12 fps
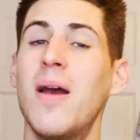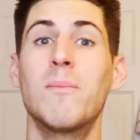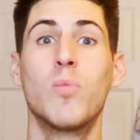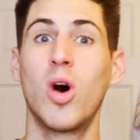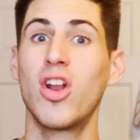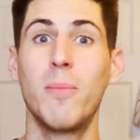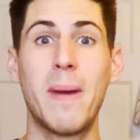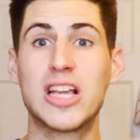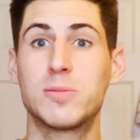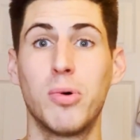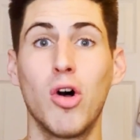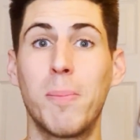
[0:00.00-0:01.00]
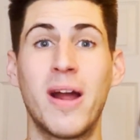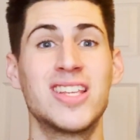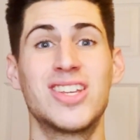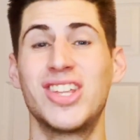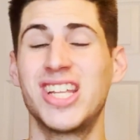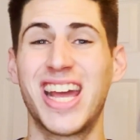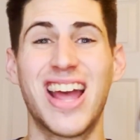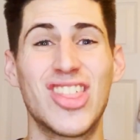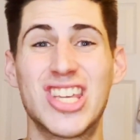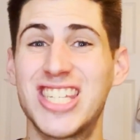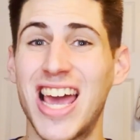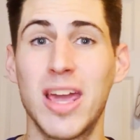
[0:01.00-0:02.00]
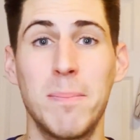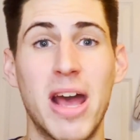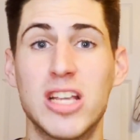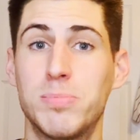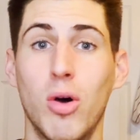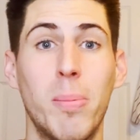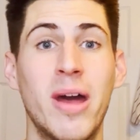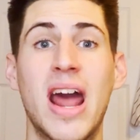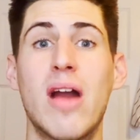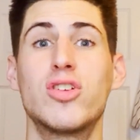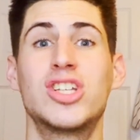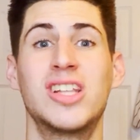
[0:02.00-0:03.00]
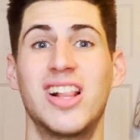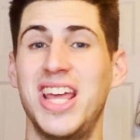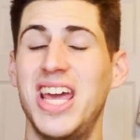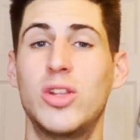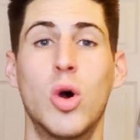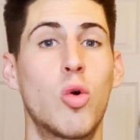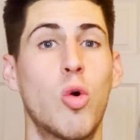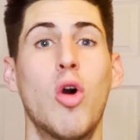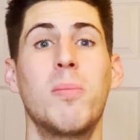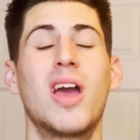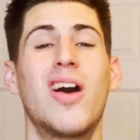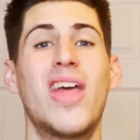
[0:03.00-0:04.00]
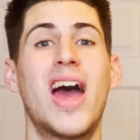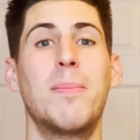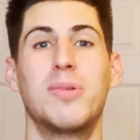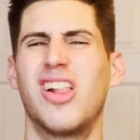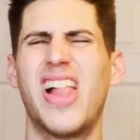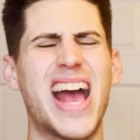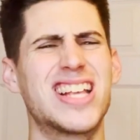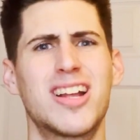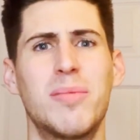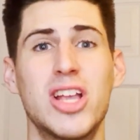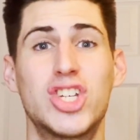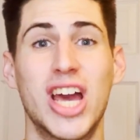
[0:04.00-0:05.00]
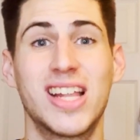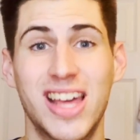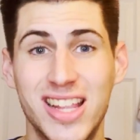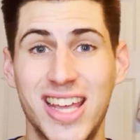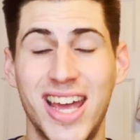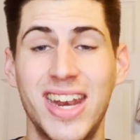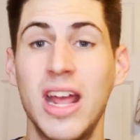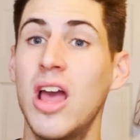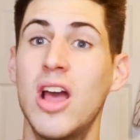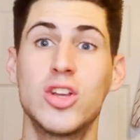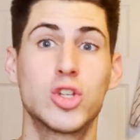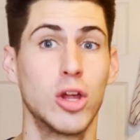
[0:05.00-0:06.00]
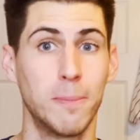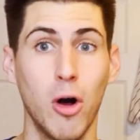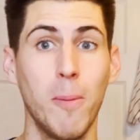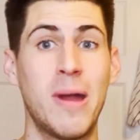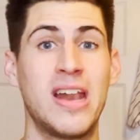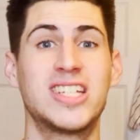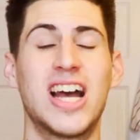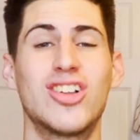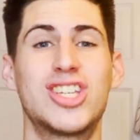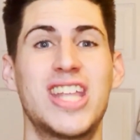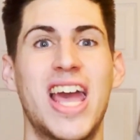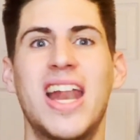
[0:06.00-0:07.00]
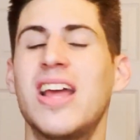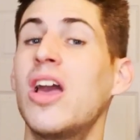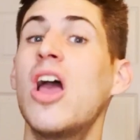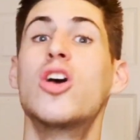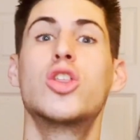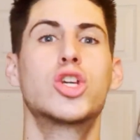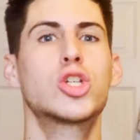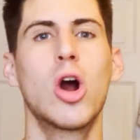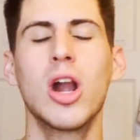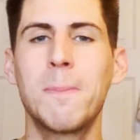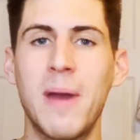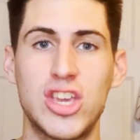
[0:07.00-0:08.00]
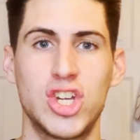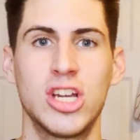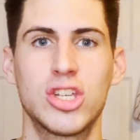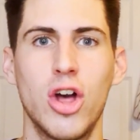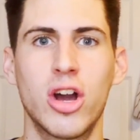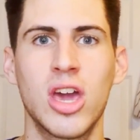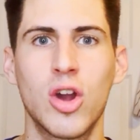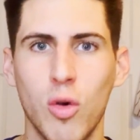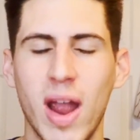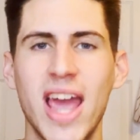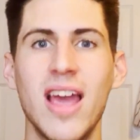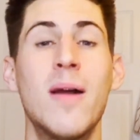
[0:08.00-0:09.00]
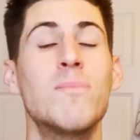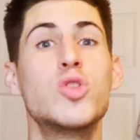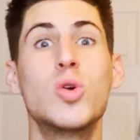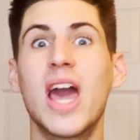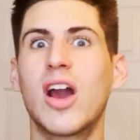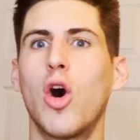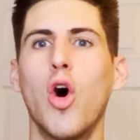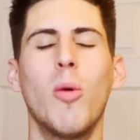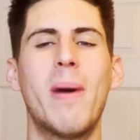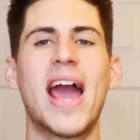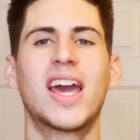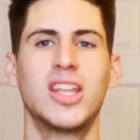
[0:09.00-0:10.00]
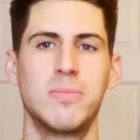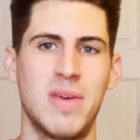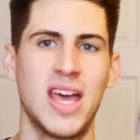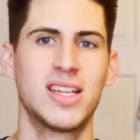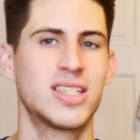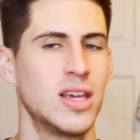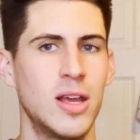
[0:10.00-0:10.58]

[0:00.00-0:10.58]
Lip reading: One of the best bullpens. I think they got the second best bullpen average in the league. Don't quote me on that. The last time I checked, they did. So the bullpen is outstanding. The starting pitching is looking great. You get Cole back in the mix.